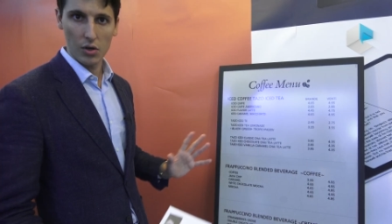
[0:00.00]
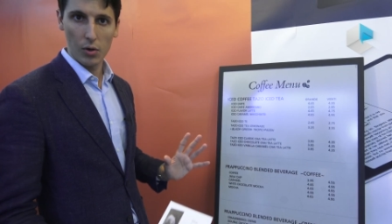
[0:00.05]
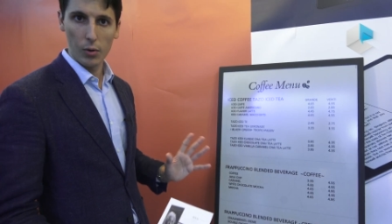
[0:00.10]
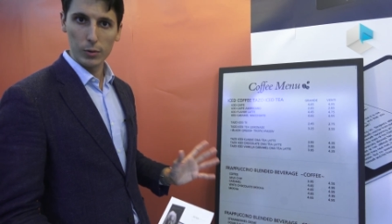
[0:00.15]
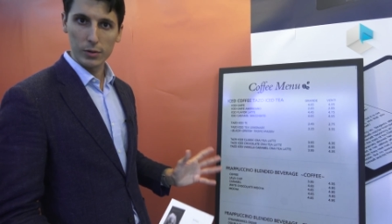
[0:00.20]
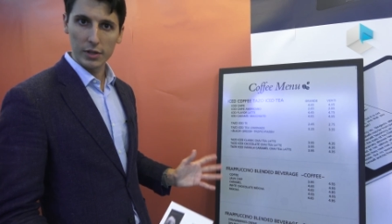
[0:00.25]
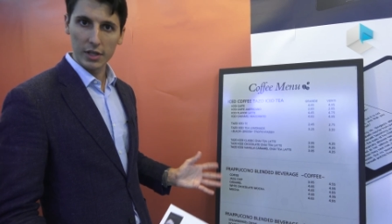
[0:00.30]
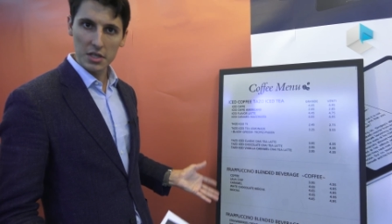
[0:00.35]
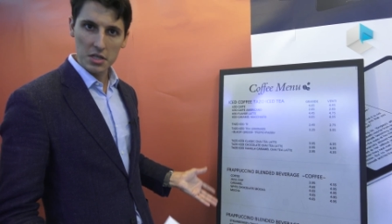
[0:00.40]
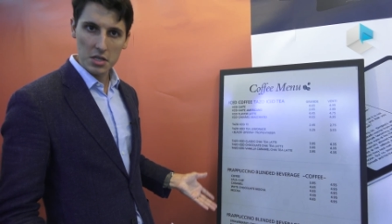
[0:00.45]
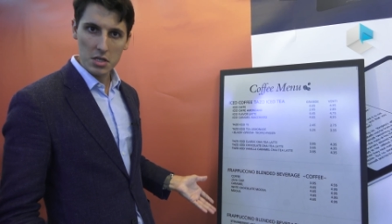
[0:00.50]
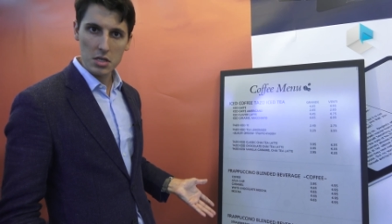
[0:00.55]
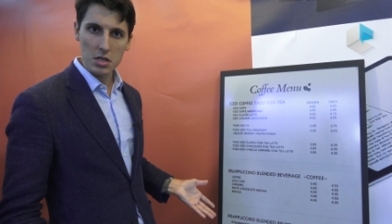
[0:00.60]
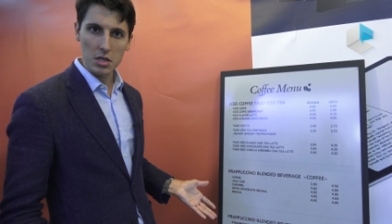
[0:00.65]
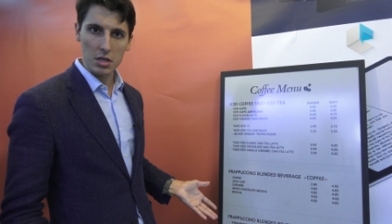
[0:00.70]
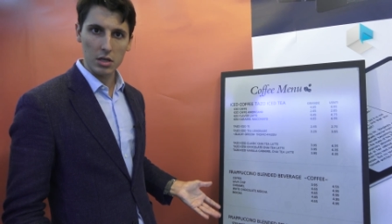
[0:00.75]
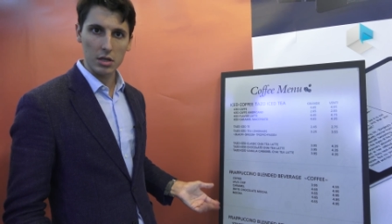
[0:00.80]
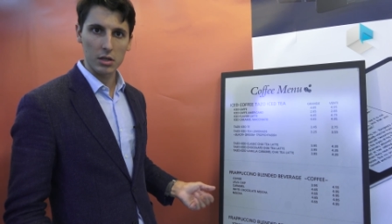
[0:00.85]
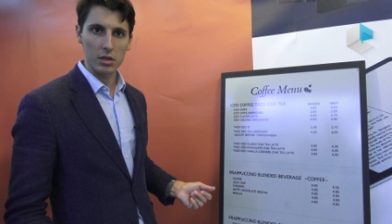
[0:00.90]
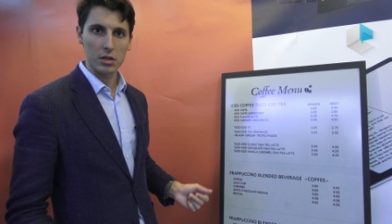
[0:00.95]
all the
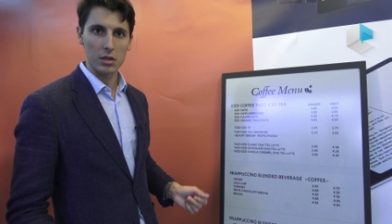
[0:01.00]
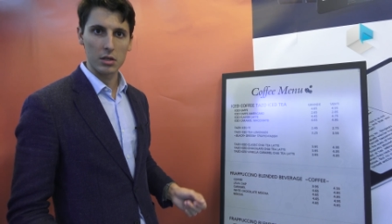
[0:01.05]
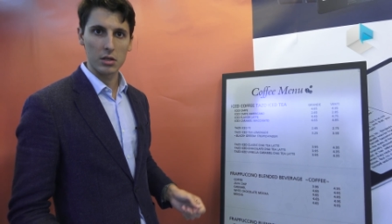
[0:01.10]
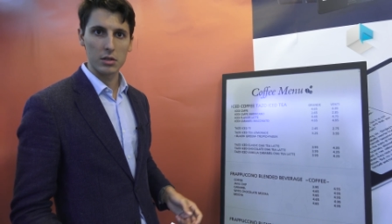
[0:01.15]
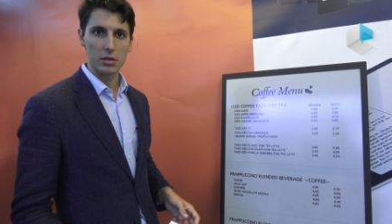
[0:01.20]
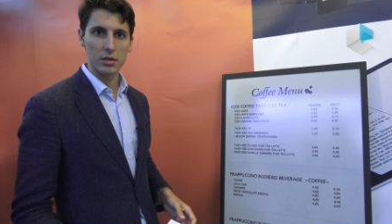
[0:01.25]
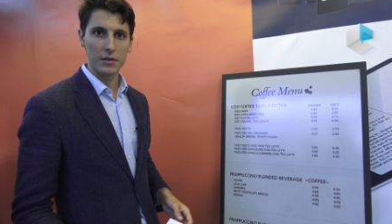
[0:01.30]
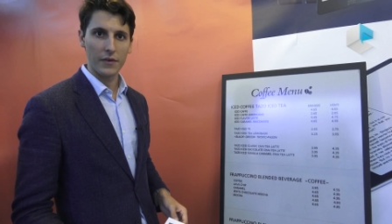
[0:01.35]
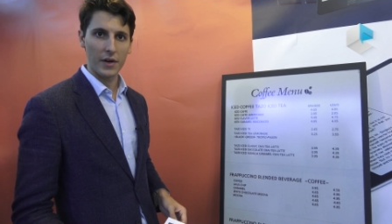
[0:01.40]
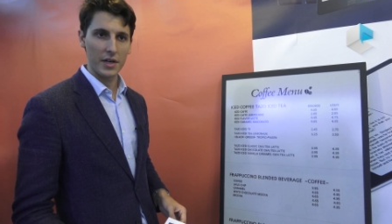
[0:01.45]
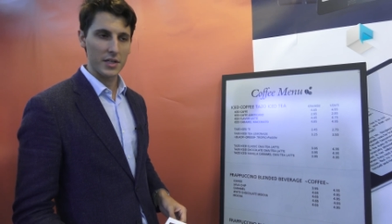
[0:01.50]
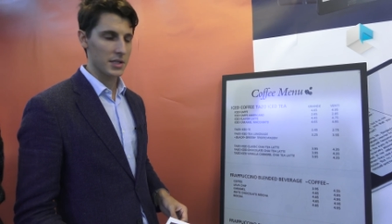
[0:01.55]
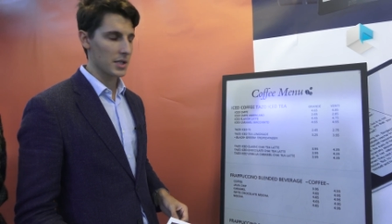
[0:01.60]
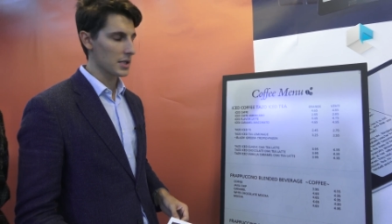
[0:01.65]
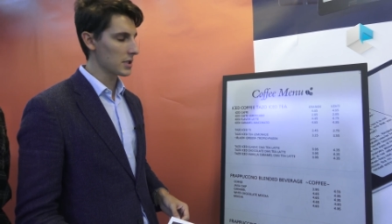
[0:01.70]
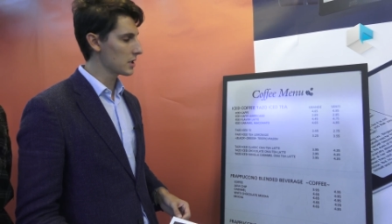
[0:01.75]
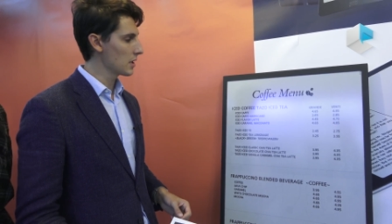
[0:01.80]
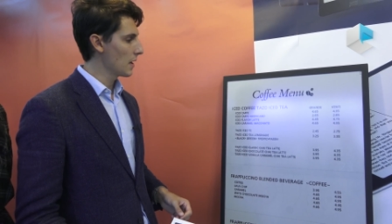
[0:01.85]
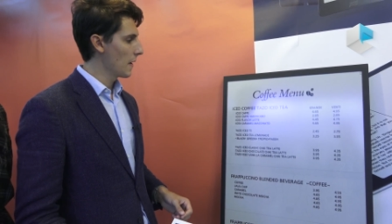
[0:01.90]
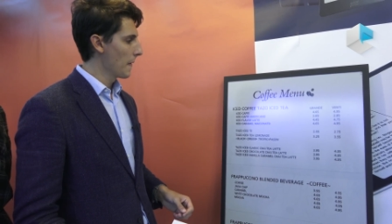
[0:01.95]
e-ink uh,
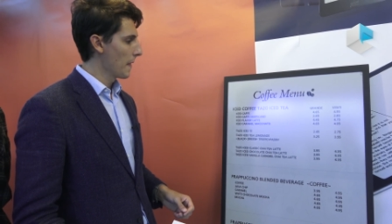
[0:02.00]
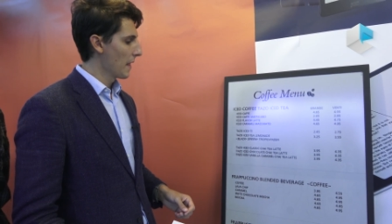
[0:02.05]
devices.